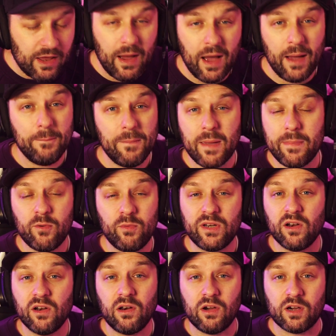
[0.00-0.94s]
maybe we
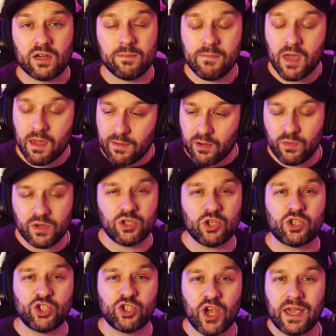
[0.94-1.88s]
don't look. Maybe we
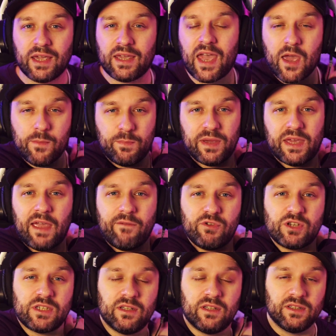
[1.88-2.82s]
just check Epic
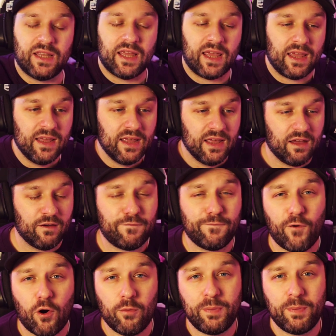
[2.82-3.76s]
every single day at
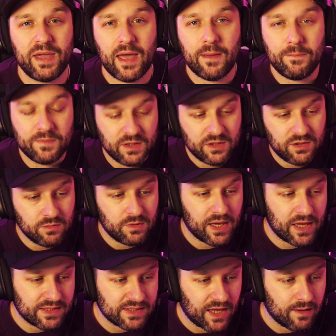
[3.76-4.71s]
4 p.m.
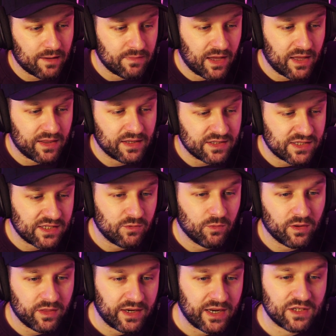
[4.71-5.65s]
UK time and then see
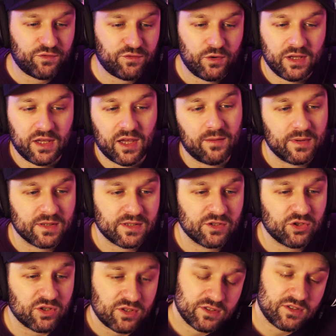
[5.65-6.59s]
what the next free game is.
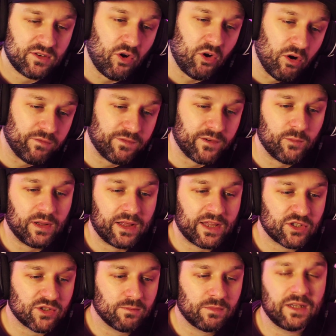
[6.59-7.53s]
And just hopefully we'll
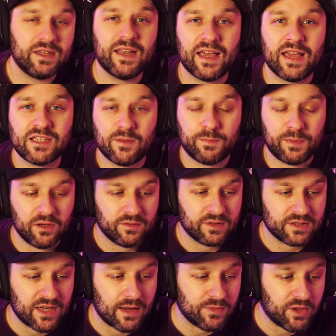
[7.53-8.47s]
get something nice to play over
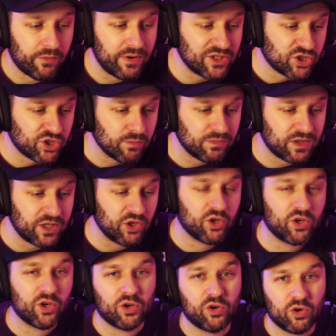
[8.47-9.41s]
the time. There is something
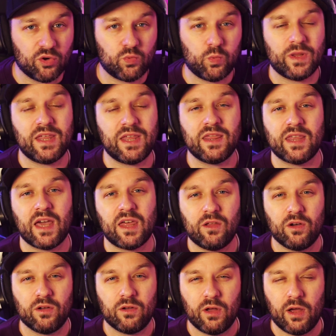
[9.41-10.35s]
good within there,
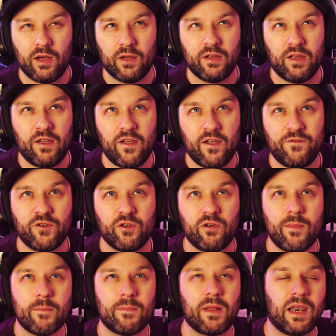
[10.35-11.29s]
though. If you
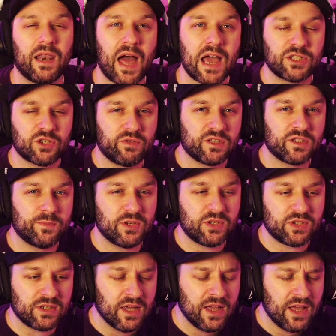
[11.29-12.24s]
remember last
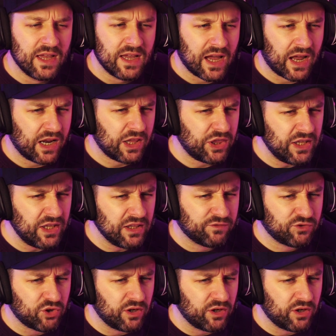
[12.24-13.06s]
Christmas, and I think they've done